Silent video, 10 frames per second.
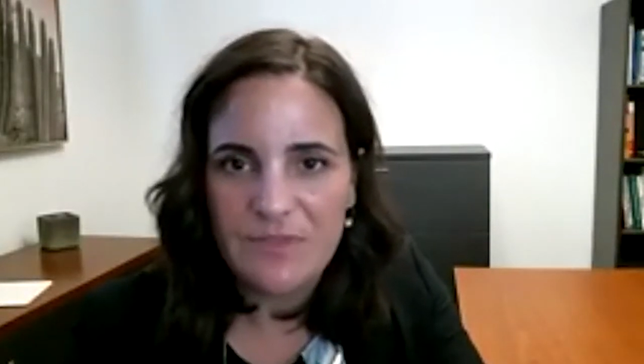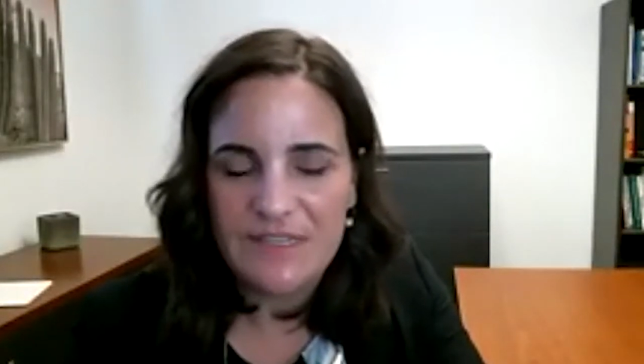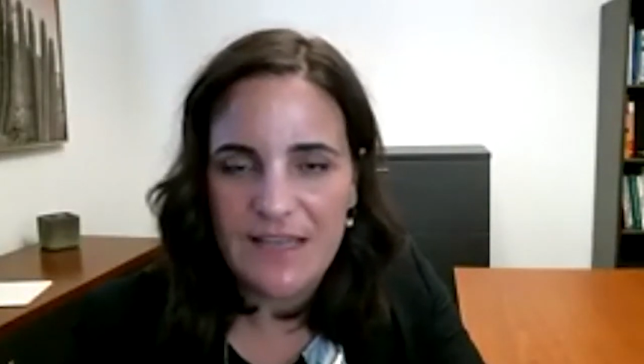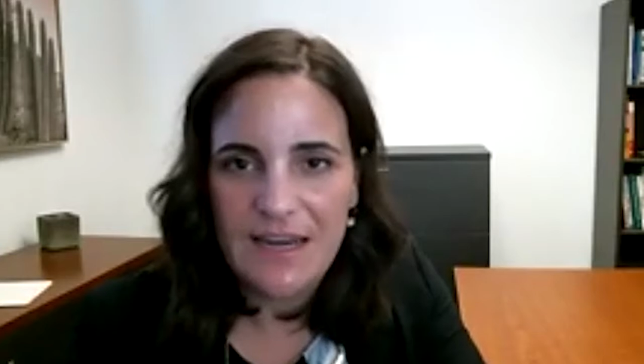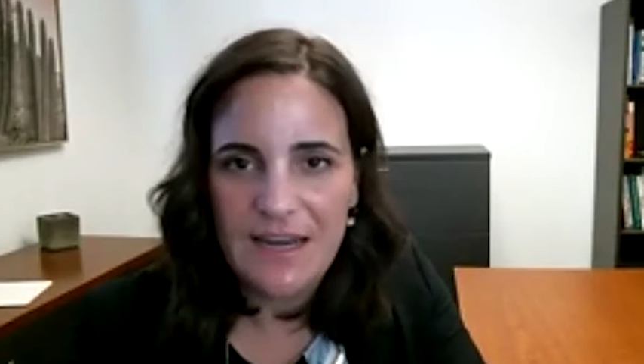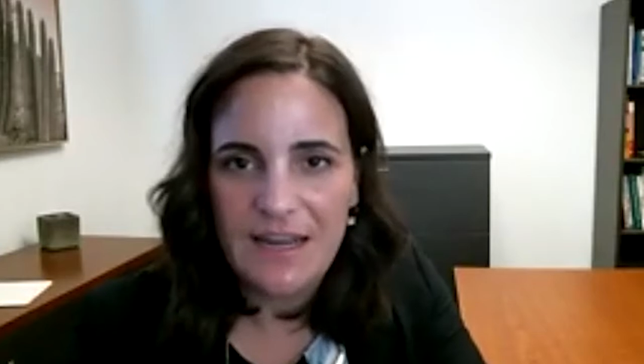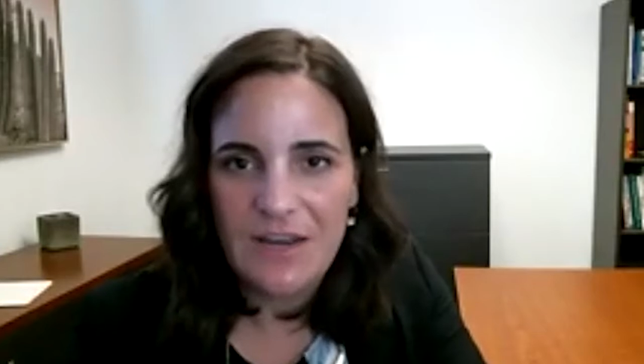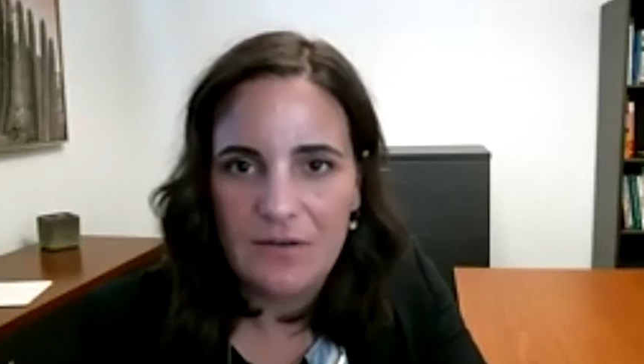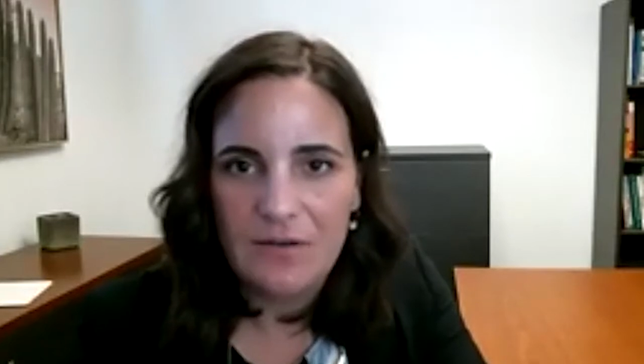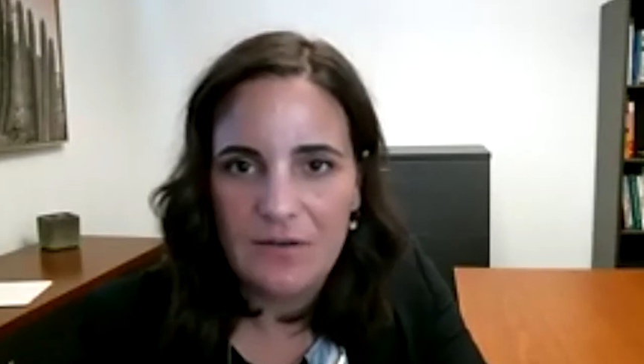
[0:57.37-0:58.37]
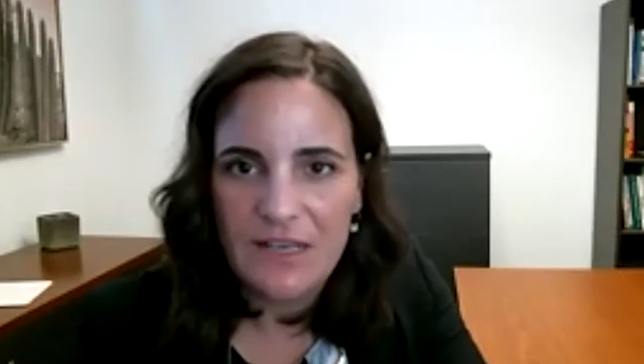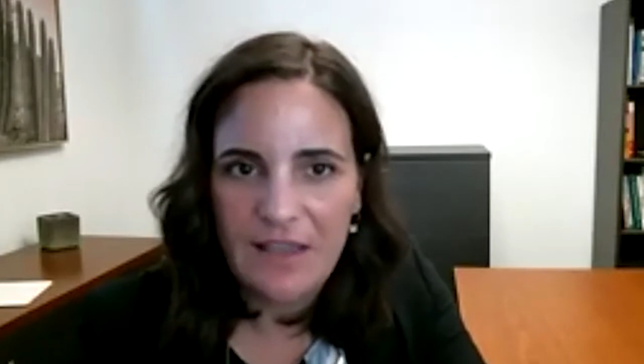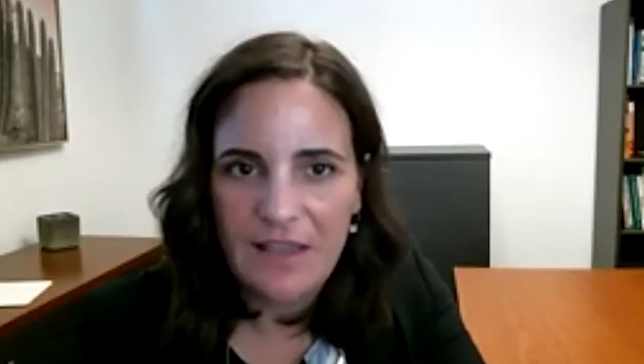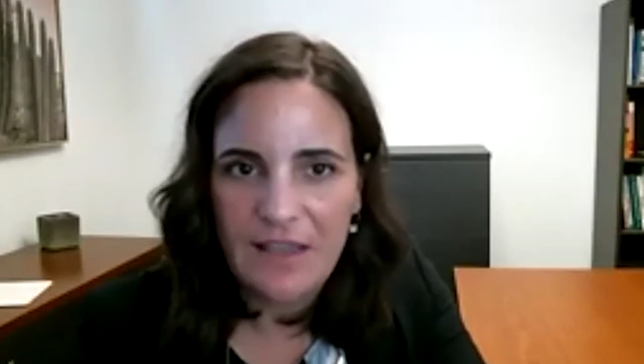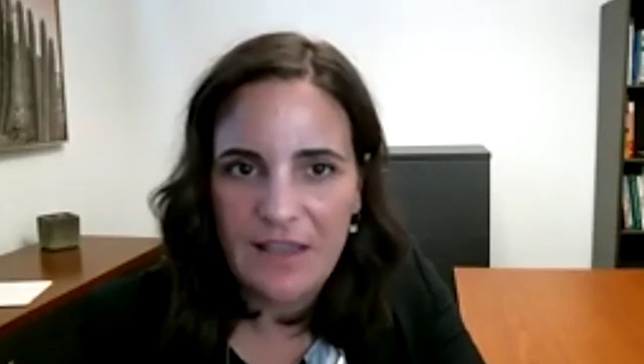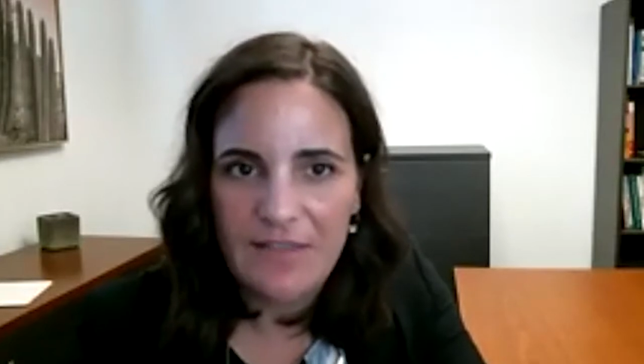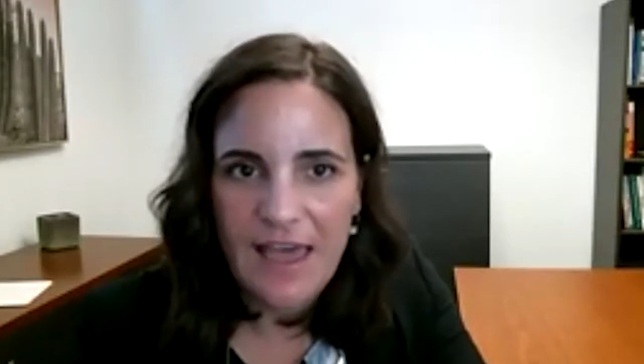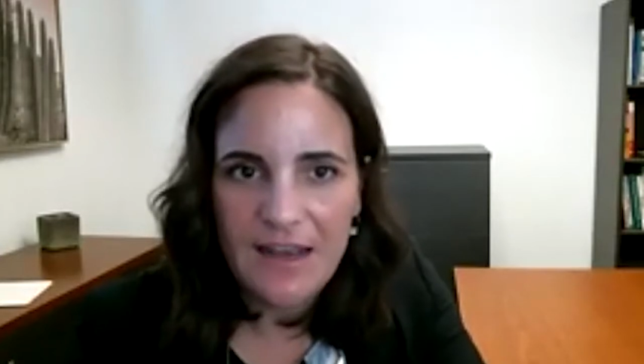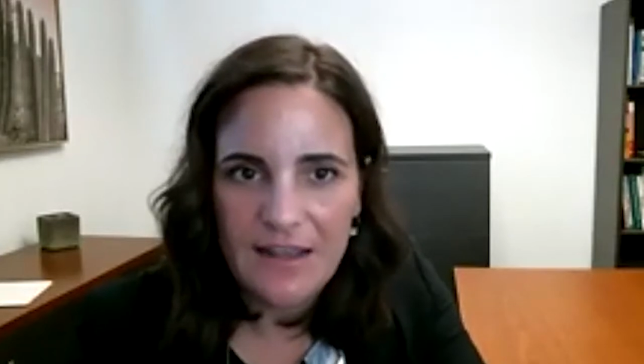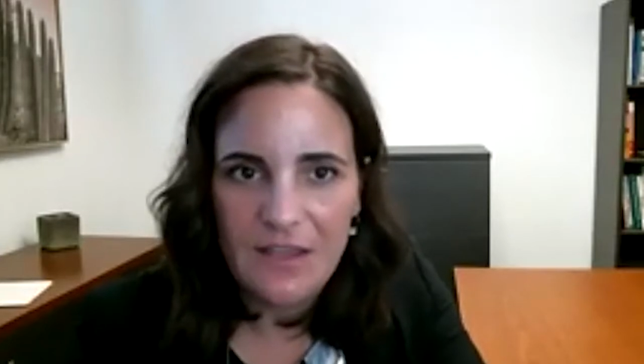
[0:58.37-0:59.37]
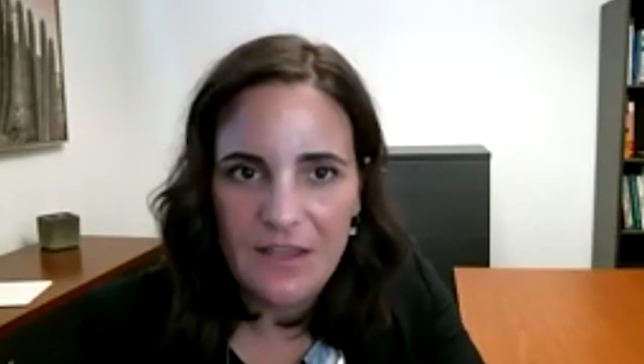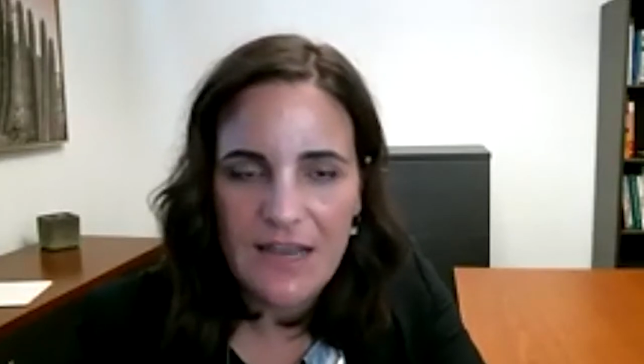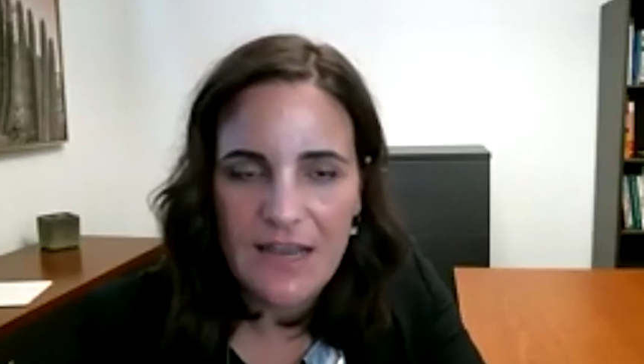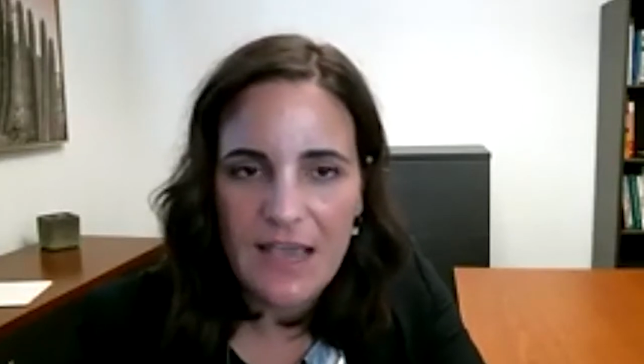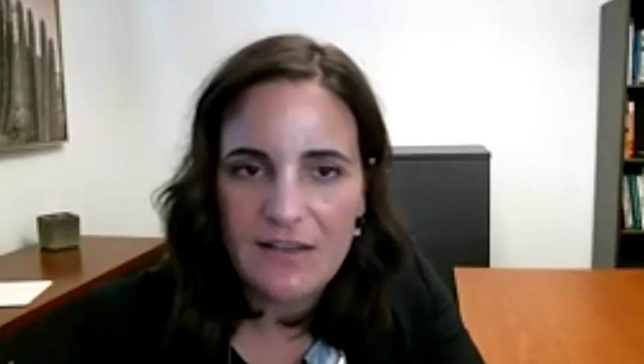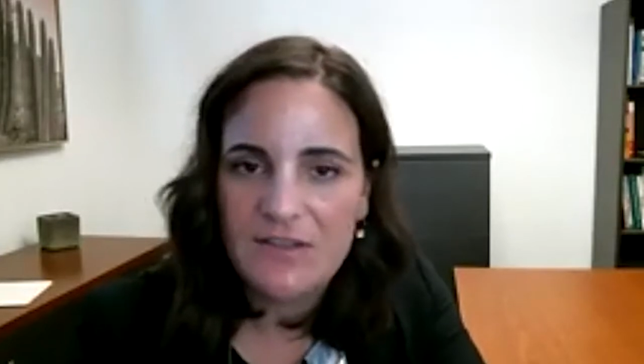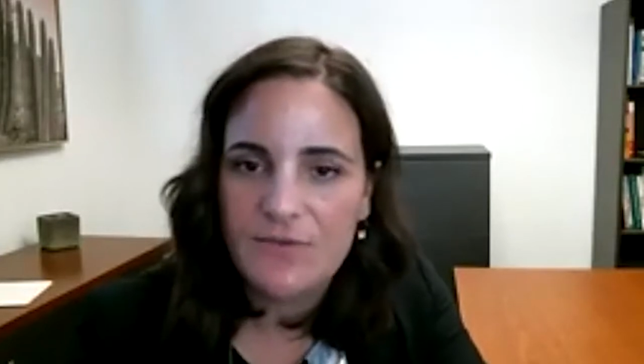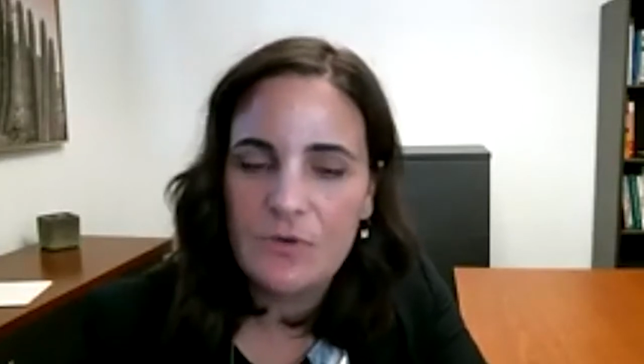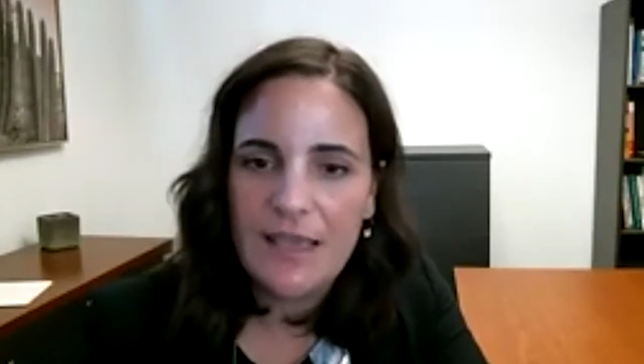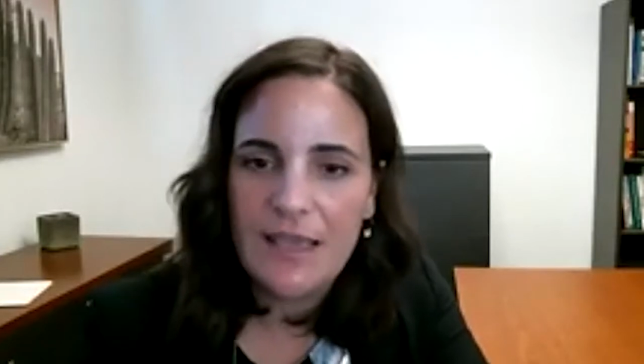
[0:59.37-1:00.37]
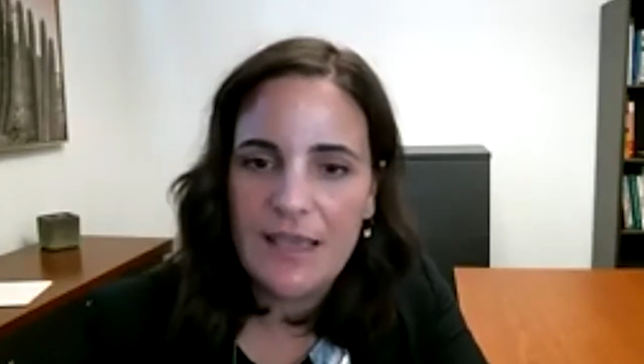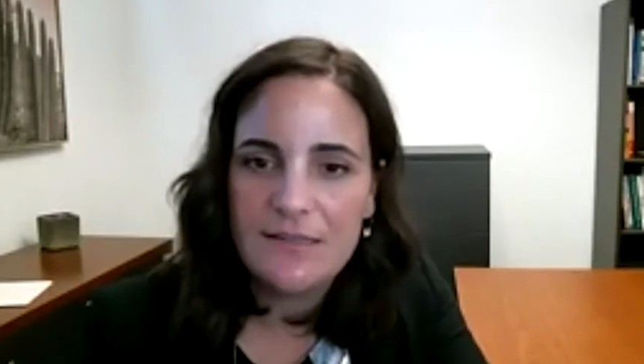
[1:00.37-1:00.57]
and you can expect that in the next few days.